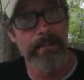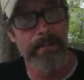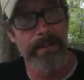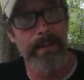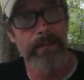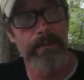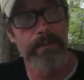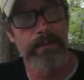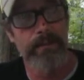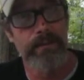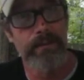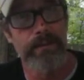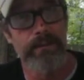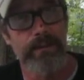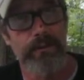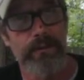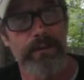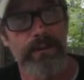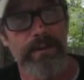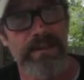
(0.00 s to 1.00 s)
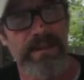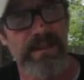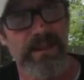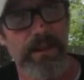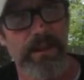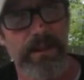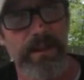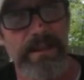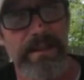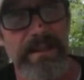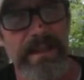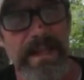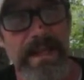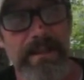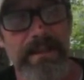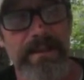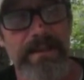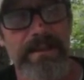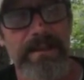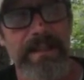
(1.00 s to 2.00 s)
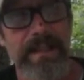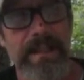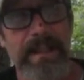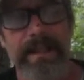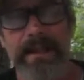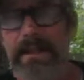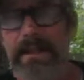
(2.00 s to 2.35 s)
people control, because notice now they're saying,